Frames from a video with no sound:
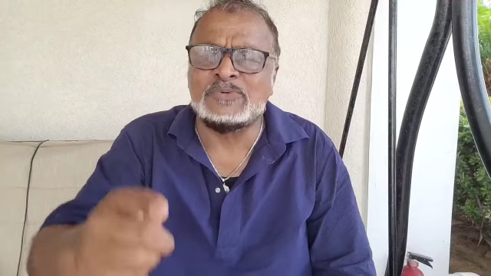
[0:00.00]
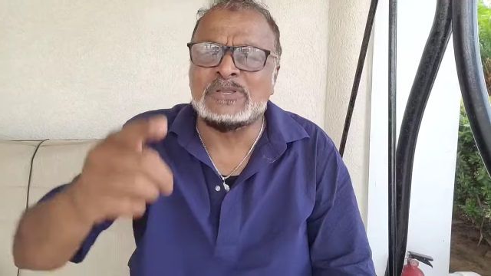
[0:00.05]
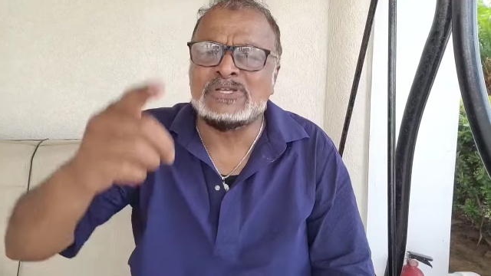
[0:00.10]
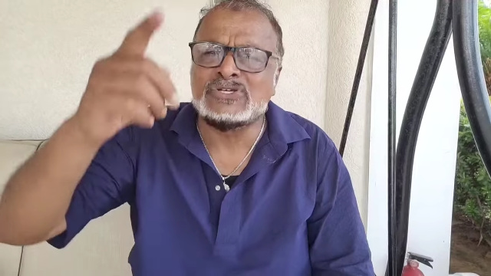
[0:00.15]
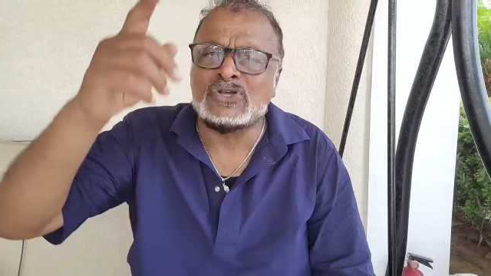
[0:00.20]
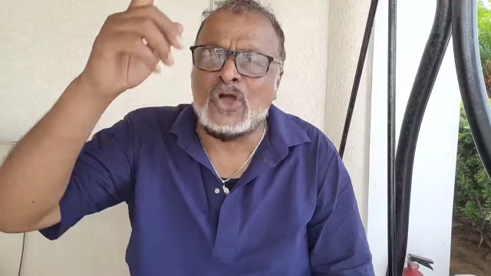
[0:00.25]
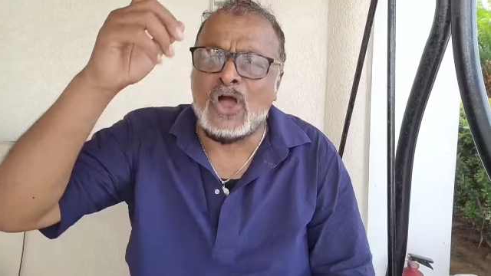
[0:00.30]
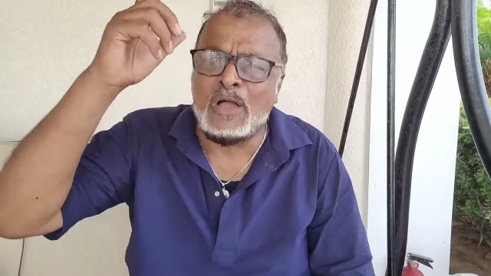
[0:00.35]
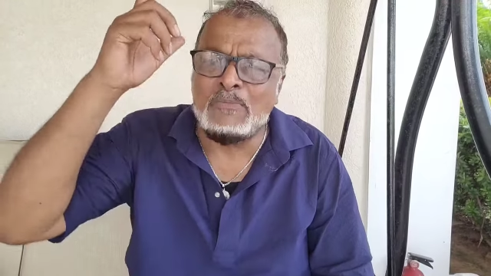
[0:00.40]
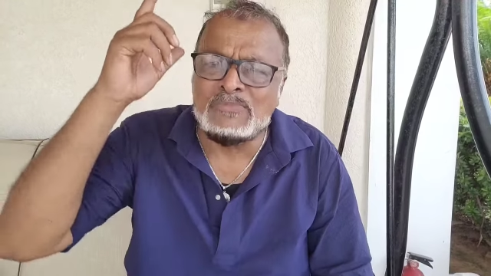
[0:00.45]

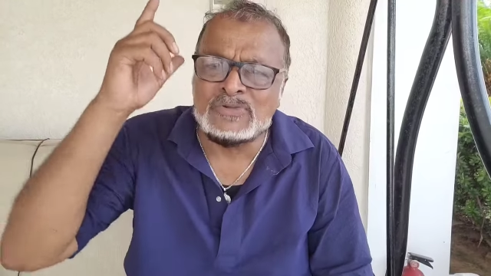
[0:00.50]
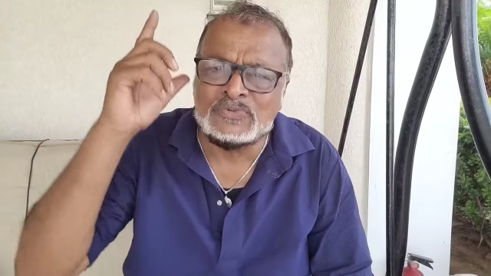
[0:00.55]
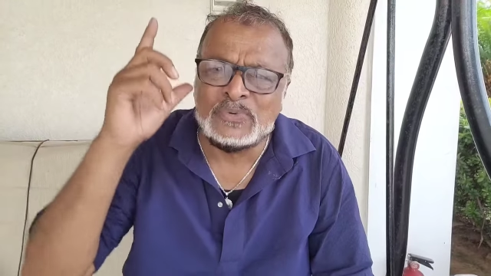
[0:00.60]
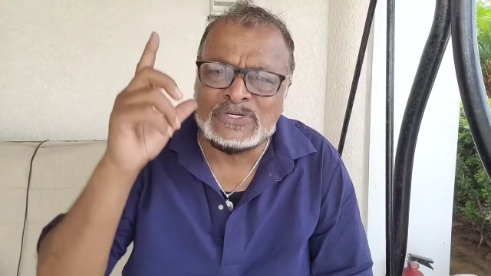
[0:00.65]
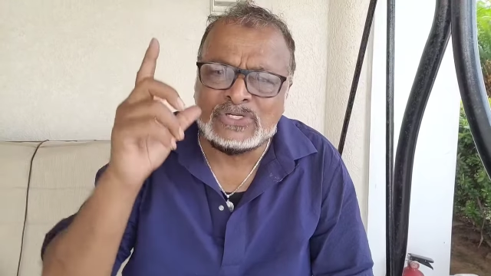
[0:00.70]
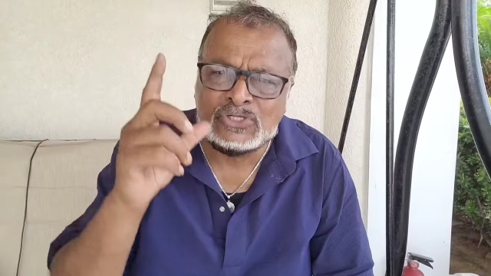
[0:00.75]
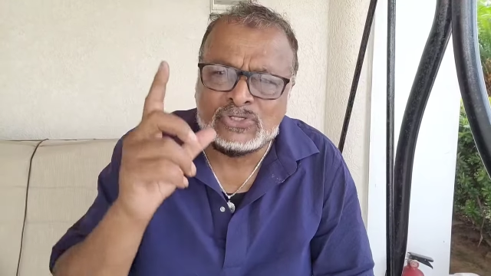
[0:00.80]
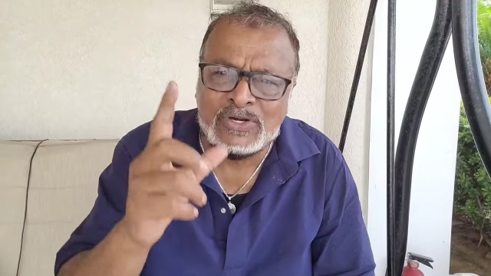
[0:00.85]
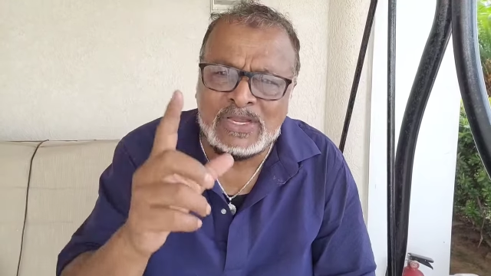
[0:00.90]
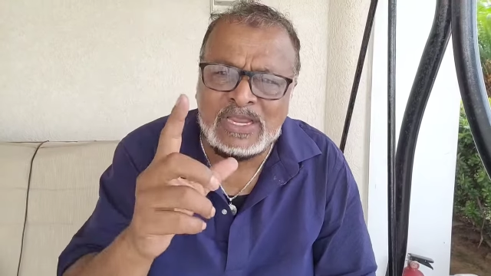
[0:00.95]
which comes
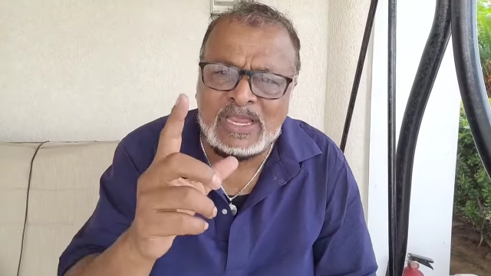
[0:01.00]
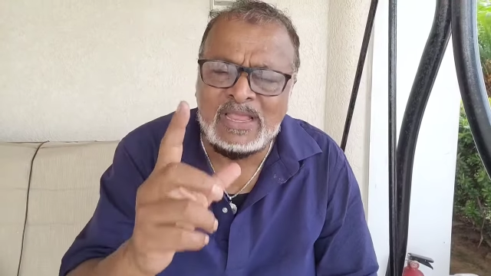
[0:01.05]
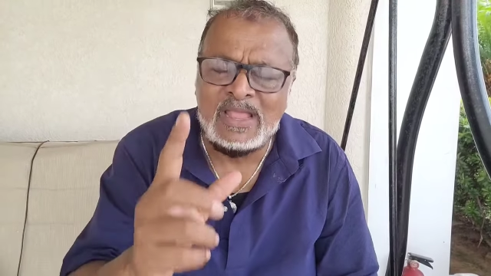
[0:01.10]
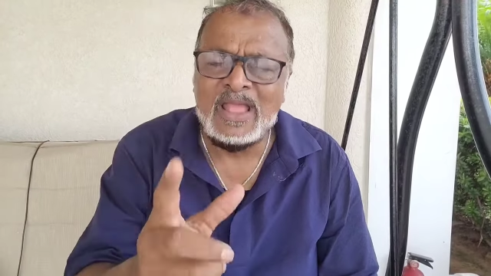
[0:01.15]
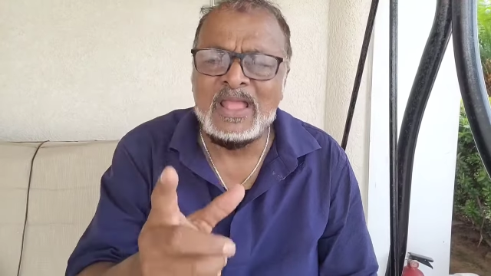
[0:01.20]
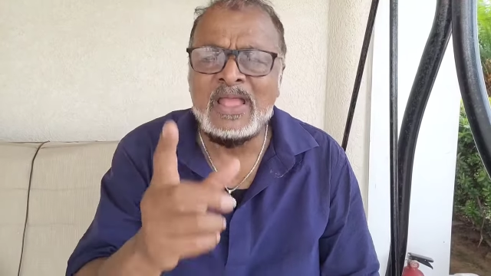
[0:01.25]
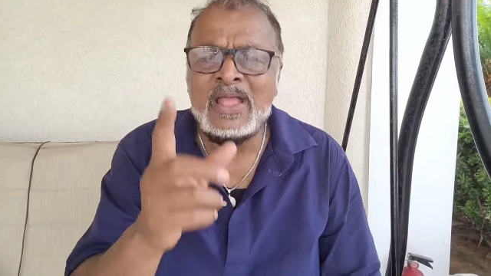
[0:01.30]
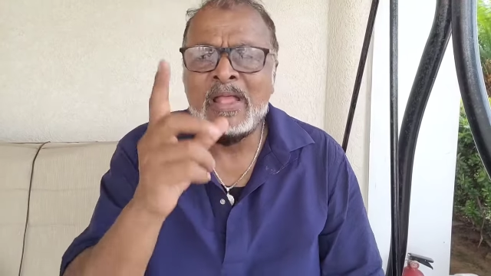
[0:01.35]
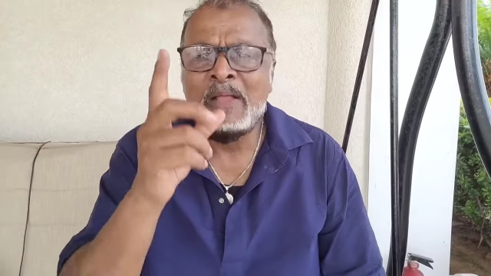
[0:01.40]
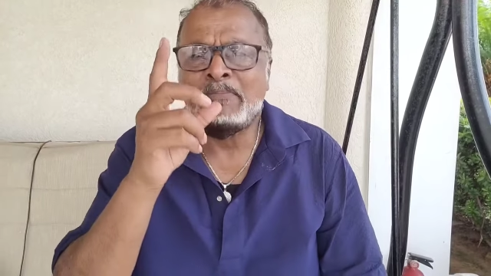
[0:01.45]
with
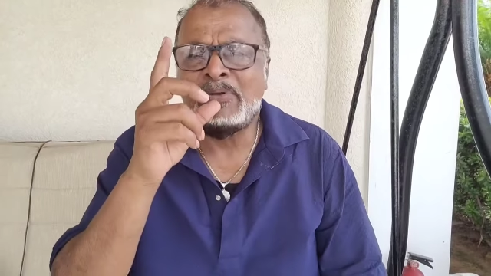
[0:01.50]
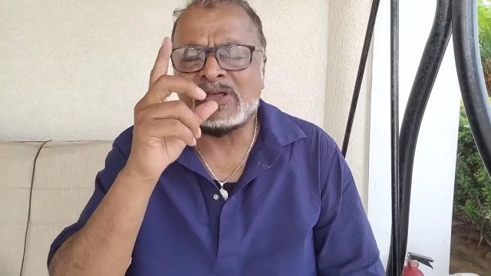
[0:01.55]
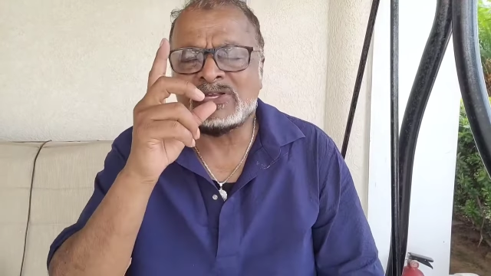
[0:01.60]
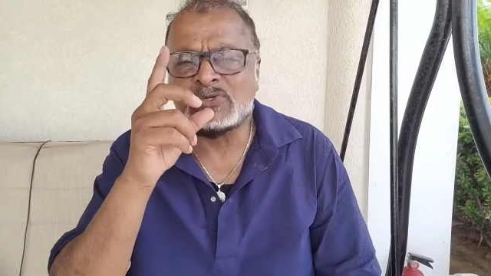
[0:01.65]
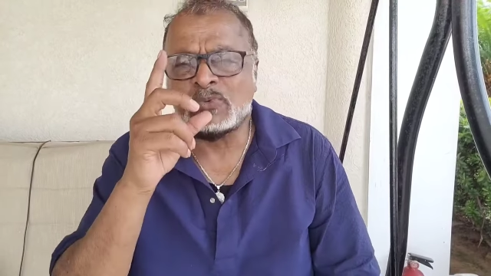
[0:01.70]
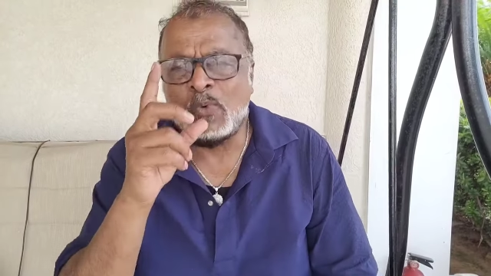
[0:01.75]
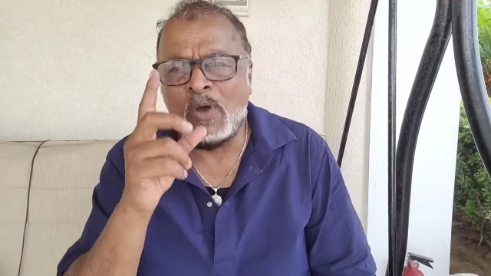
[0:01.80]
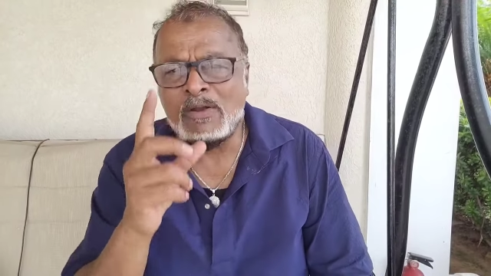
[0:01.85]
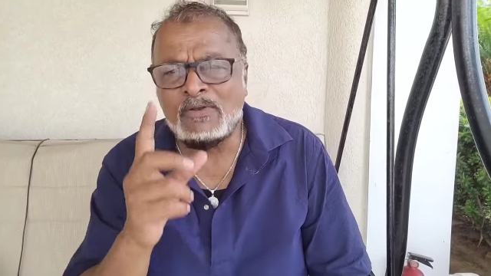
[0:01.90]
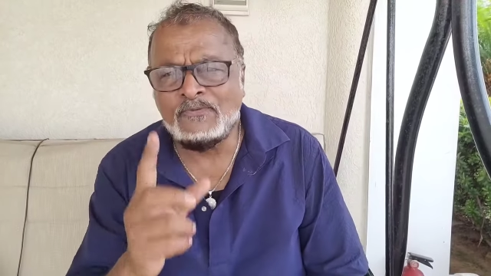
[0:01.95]
three
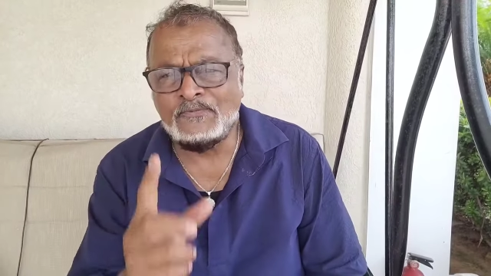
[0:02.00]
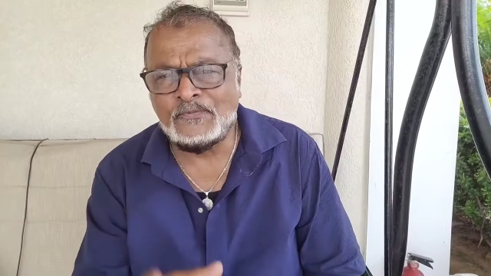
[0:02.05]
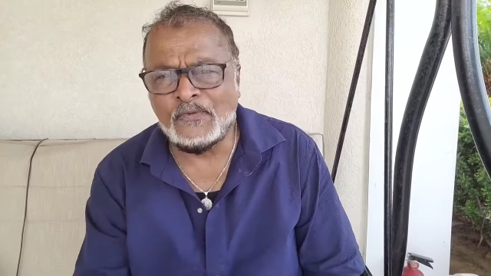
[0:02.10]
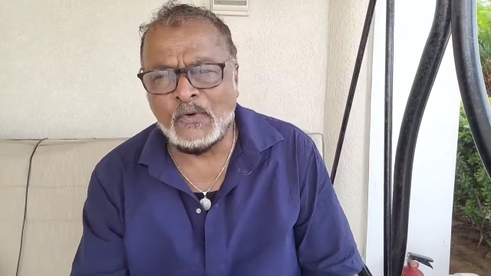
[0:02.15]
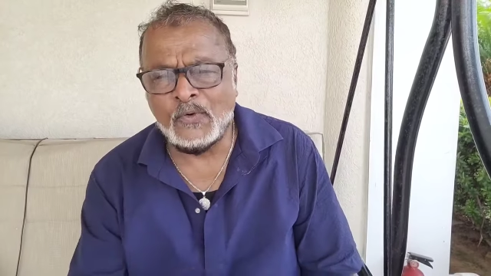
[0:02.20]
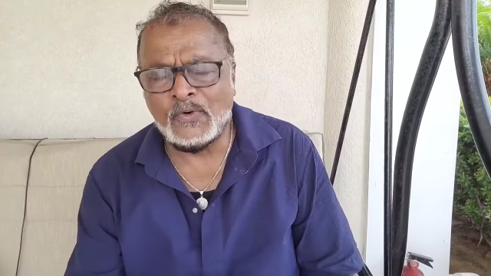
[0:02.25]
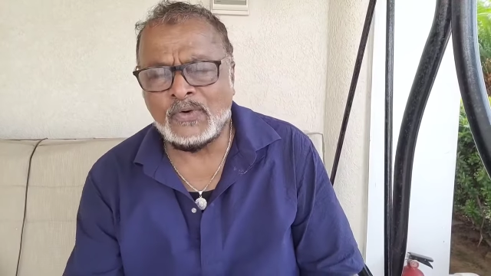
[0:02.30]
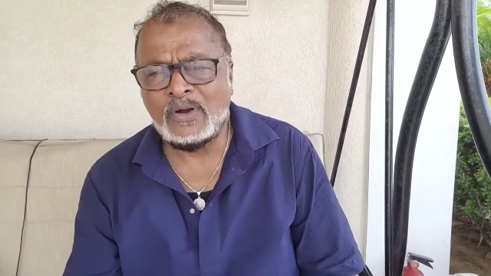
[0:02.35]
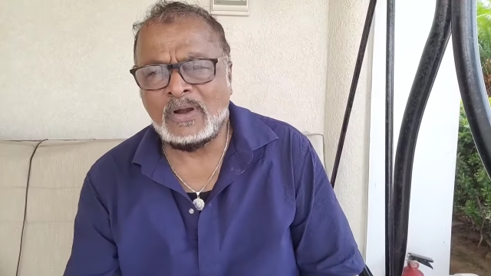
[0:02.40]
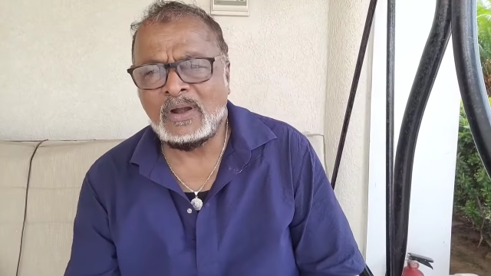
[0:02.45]
plus one,
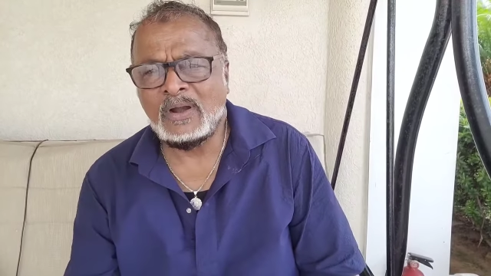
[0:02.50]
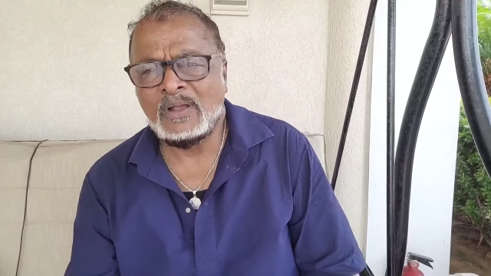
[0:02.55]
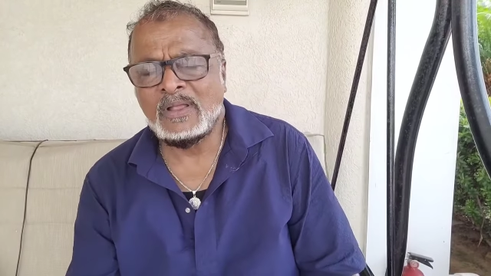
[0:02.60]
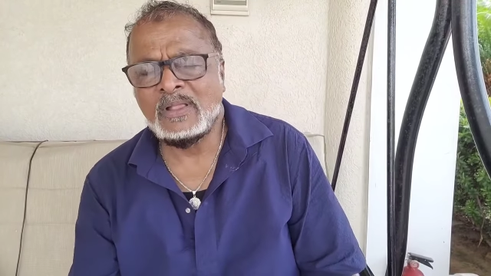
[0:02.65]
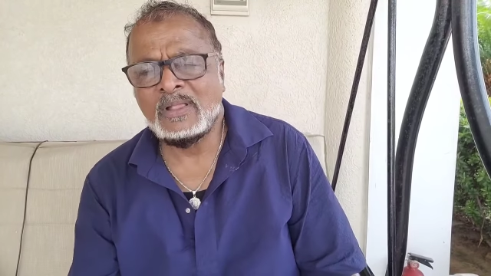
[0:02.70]
four,